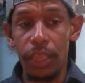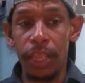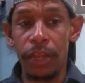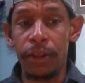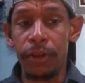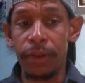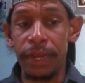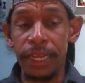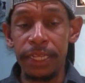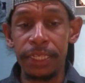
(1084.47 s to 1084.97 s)

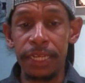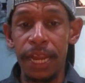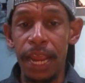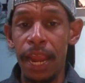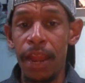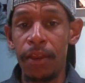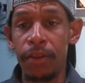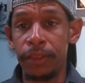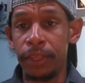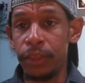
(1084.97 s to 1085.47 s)
there is an
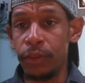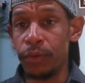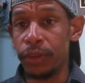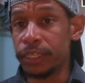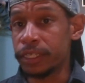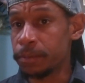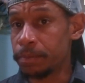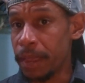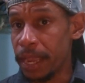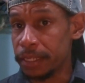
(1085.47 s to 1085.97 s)
air that you
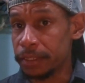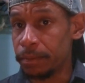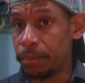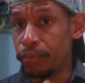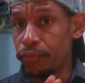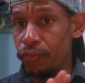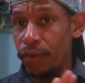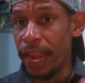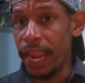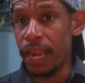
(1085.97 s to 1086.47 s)
expect
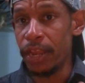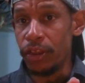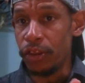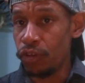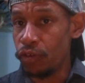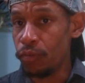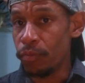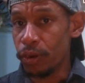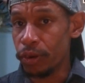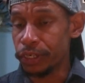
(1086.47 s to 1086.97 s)
brand
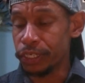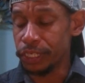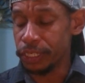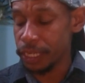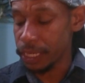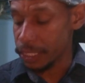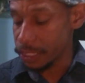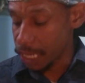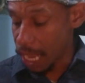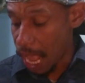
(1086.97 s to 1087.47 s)
new
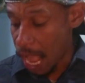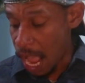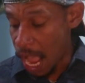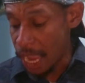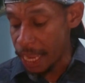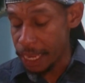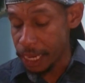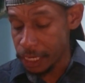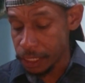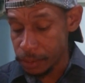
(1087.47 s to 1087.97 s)
merchandise.
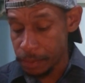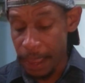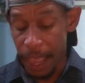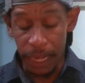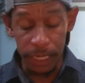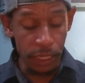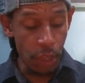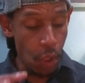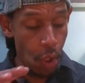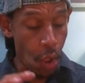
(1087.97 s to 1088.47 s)
I
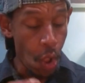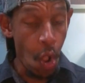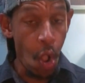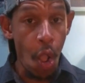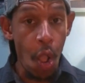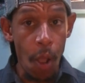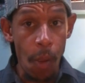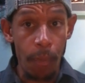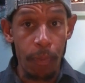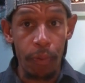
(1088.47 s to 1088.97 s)
expect
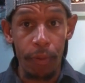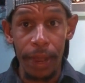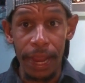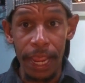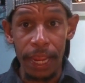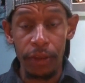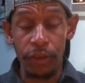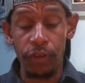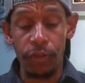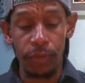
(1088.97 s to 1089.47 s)
all
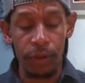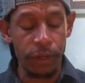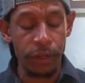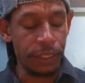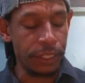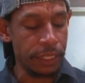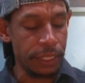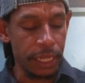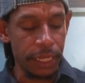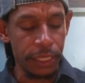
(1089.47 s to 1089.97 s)
brand new
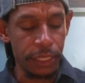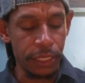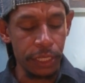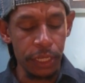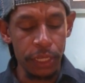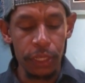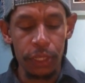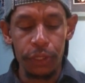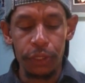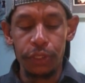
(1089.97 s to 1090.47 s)
merchandise.
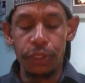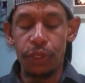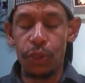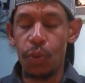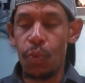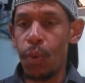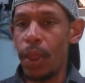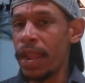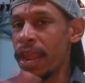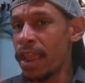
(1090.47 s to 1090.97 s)
So
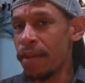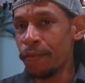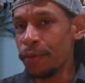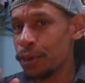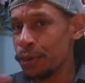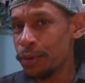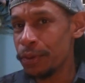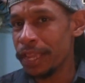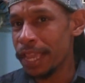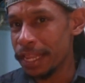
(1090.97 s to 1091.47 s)
whenever
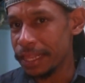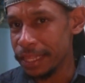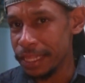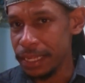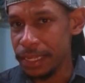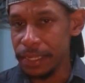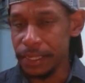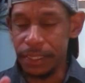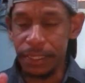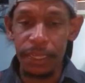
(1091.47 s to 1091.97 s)
you get
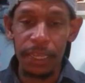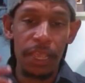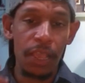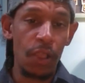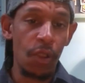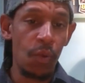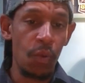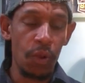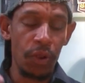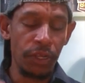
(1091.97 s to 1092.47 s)
these,
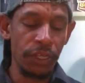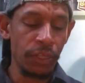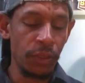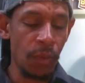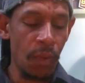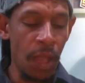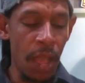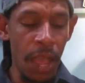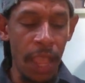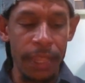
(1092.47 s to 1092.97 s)
a word to the
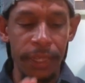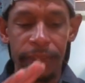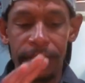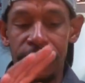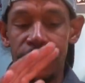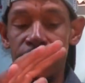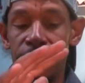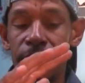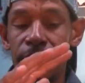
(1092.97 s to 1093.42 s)
wise,